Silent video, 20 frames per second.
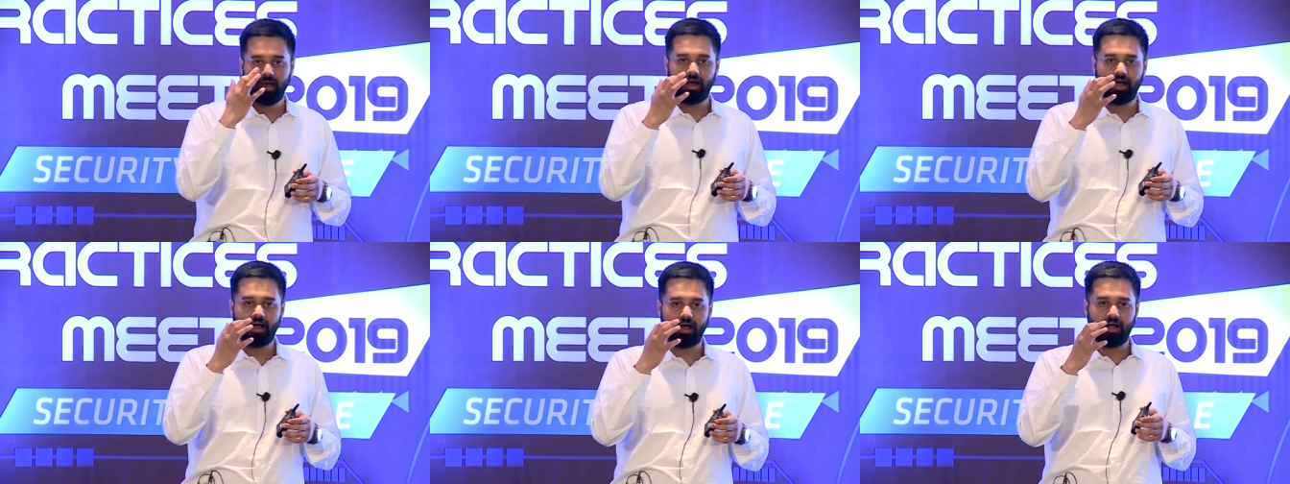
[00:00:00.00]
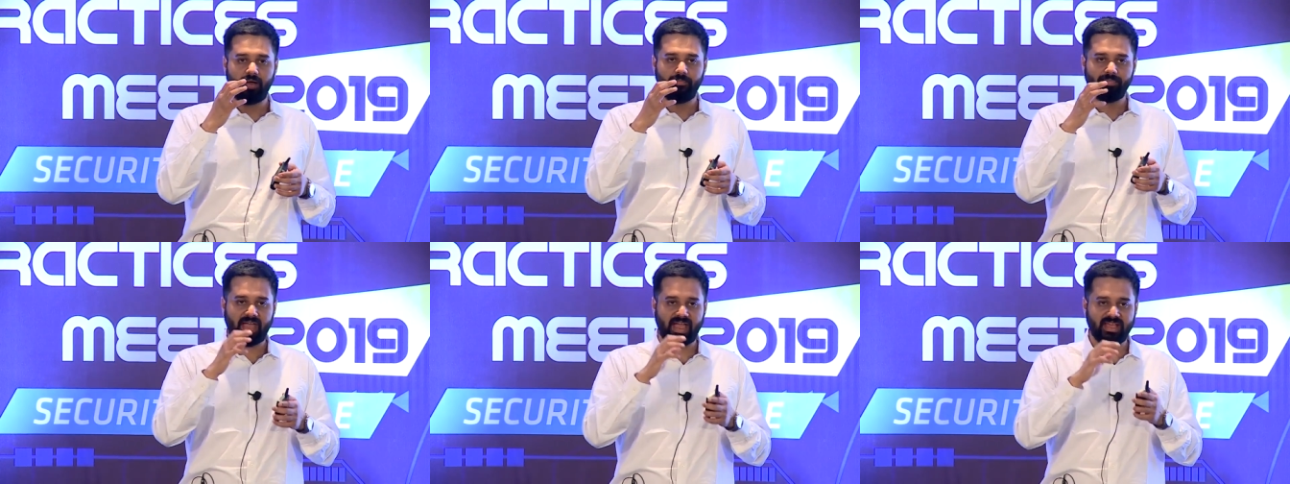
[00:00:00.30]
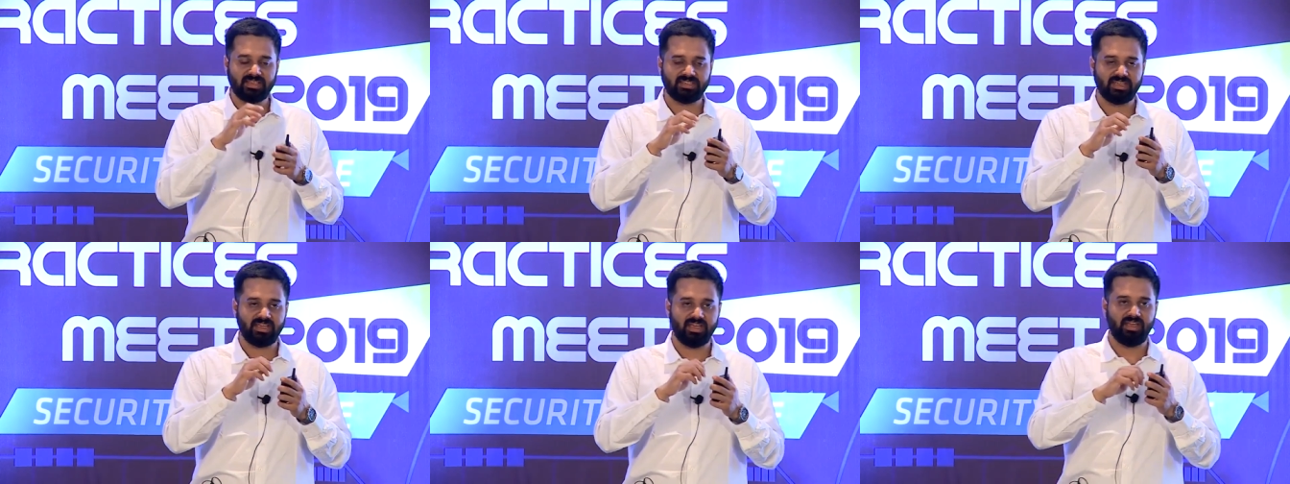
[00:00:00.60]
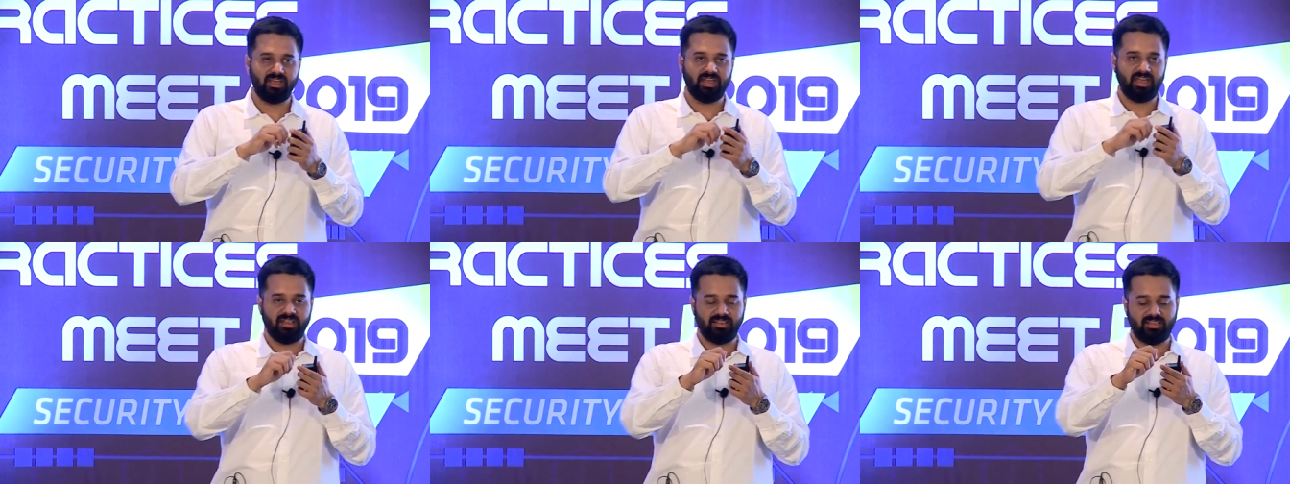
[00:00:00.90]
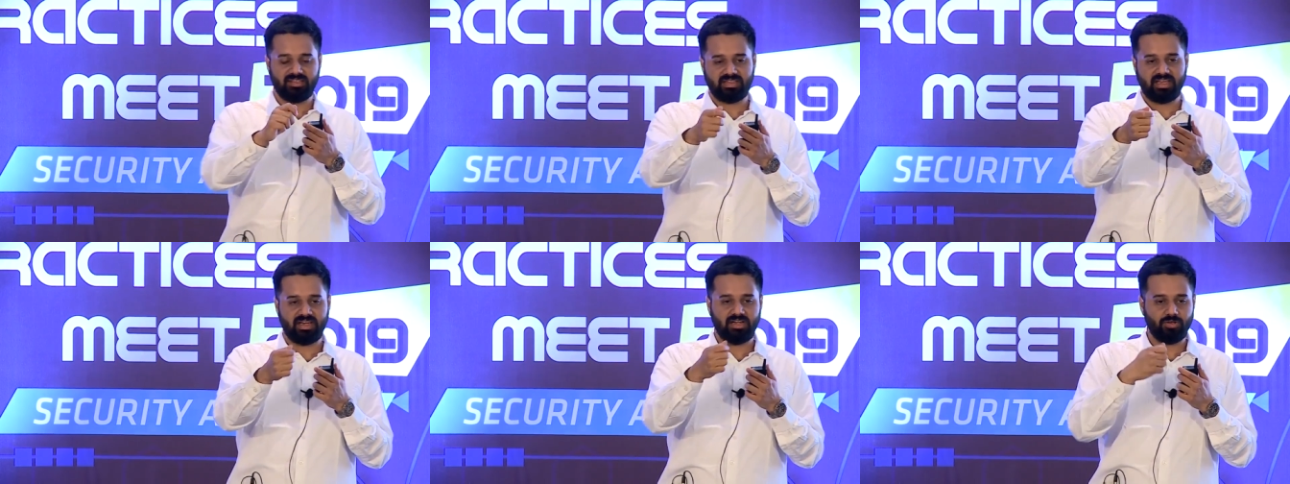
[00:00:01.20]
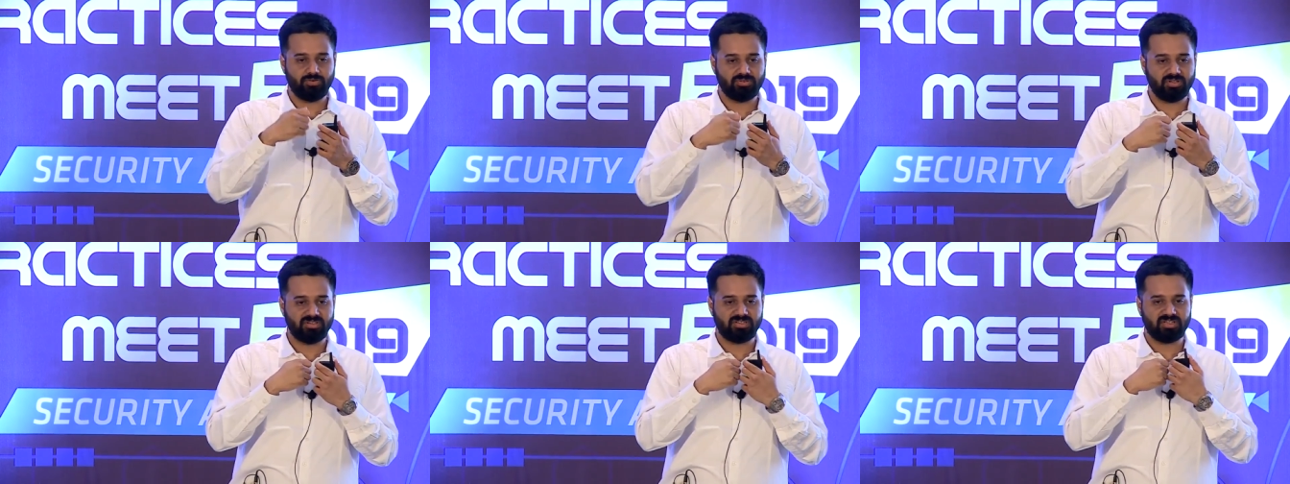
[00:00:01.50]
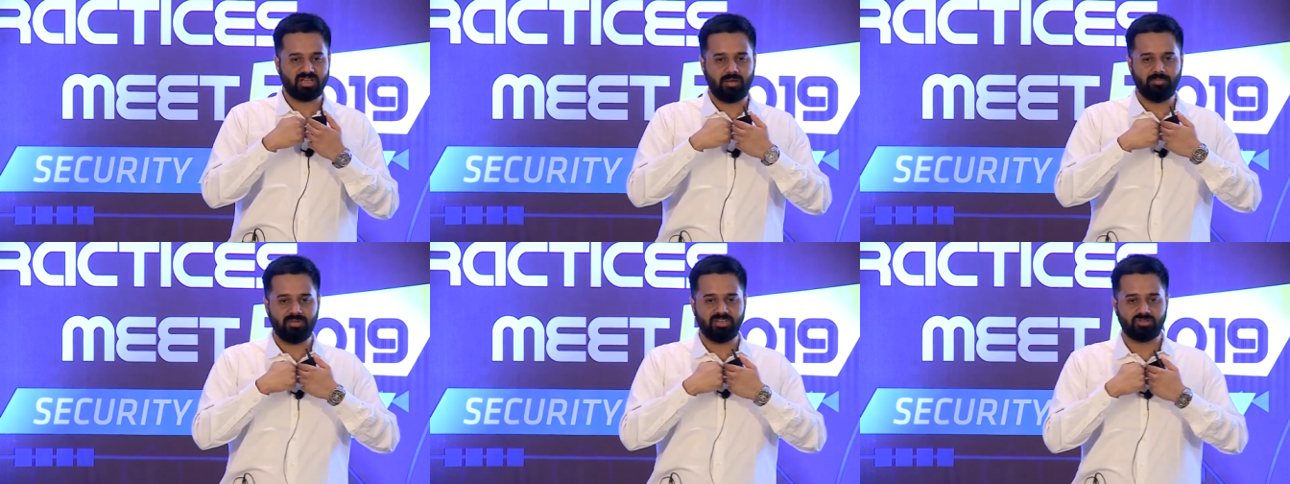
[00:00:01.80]
I say, hey, this end user has
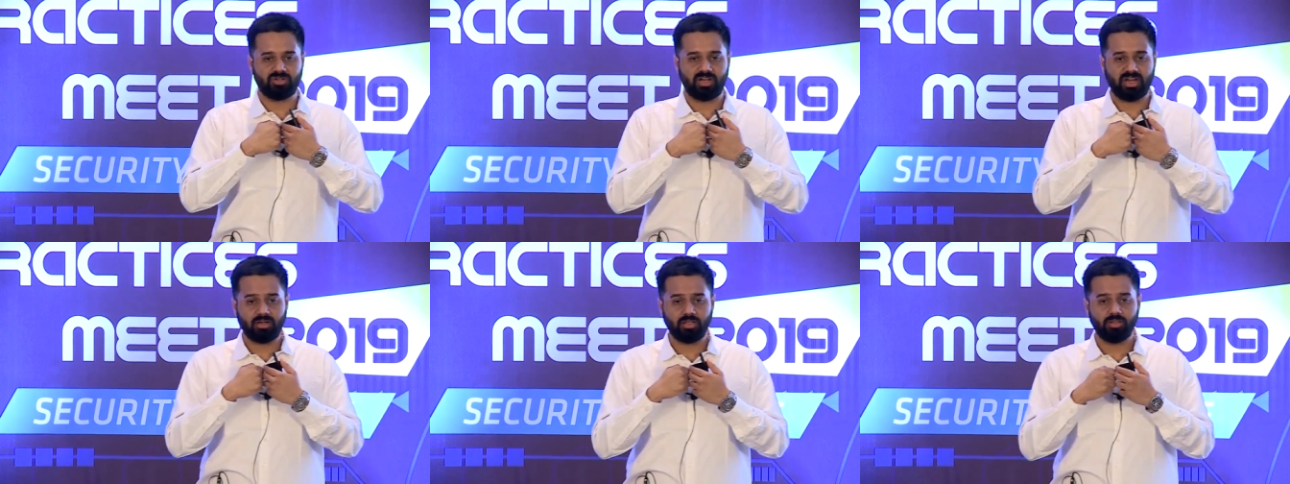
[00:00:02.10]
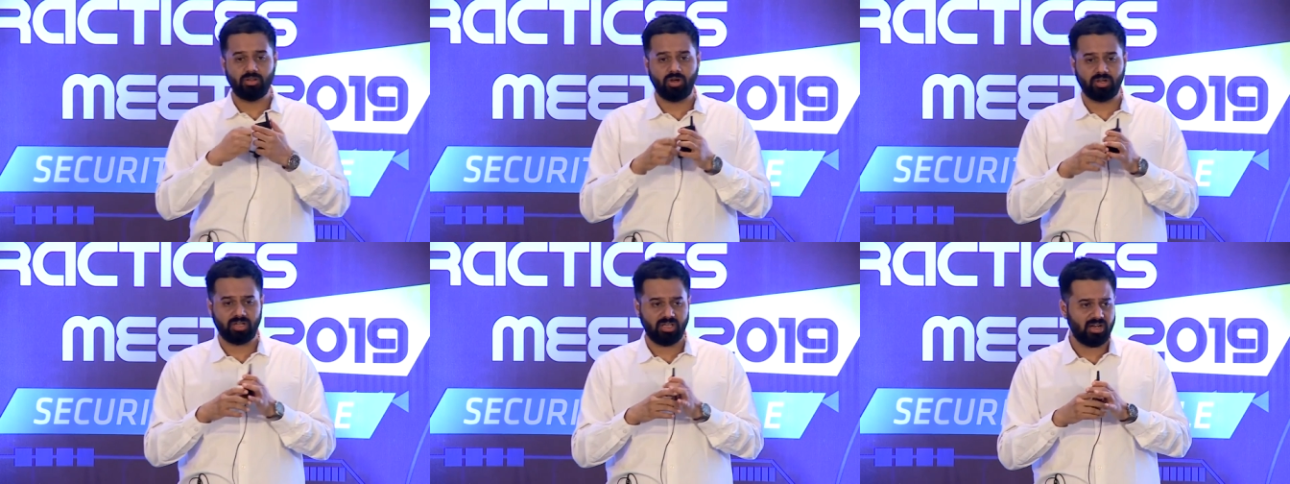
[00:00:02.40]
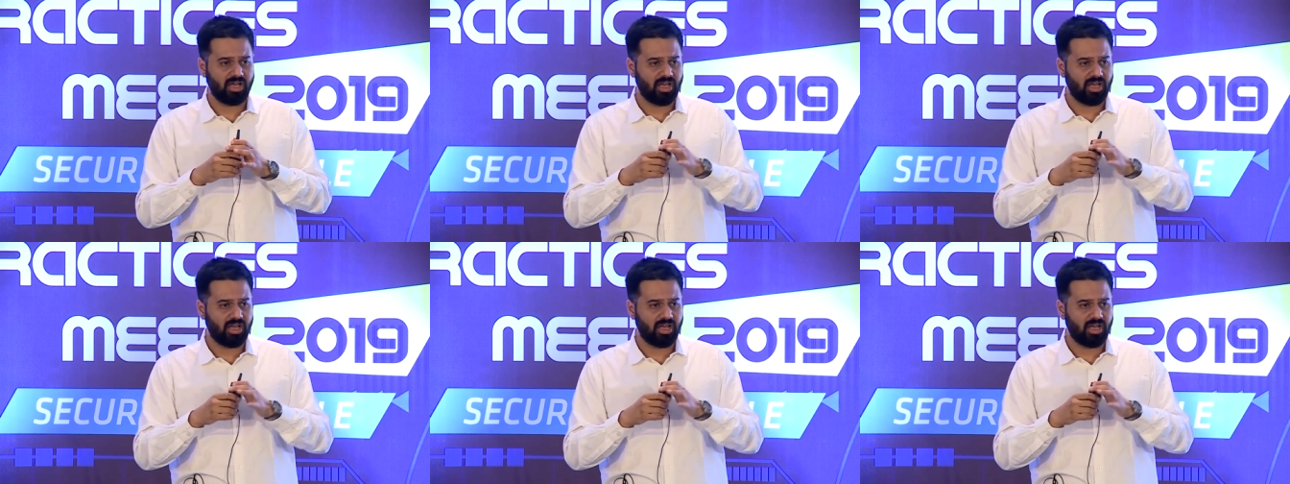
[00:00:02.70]
come, he's trying to log in.